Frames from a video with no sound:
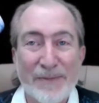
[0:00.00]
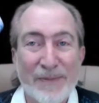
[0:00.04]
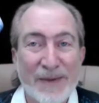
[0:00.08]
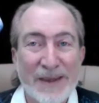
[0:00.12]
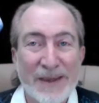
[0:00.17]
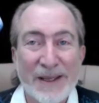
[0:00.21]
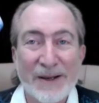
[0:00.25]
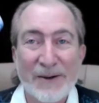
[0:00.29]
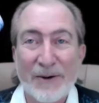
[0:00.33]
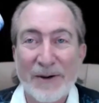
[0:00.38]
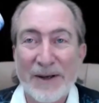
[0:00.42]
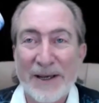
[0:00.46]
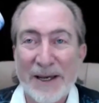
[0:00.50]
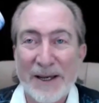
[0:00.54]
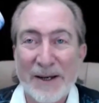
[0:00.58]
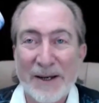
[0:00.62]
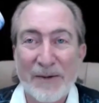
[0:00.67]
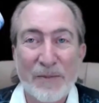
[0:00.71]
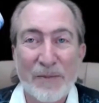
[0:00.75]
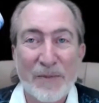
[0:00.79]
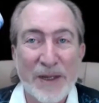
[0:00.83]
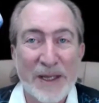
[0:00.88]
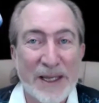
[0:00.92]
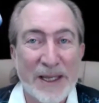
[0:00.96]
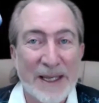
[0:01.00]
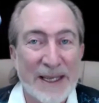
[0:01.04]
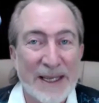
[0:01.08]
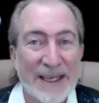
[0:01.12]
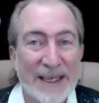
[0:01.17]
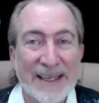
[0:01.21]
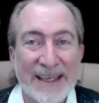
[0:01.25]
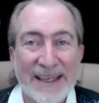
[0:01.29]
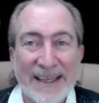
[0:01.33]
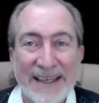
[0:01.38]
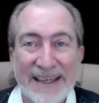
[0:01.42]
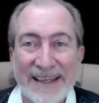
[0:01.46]
you know, kind of being
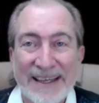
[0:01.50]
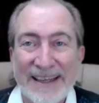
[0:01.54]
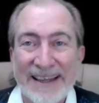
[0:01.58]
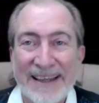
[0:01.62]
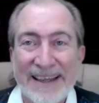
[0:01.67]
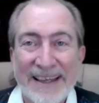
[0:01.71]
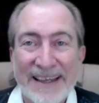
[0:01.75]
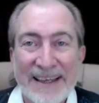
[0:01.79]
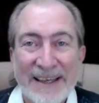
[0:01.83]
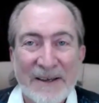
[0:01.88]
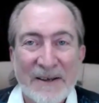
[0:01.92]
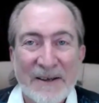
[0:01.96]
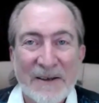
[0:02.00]
in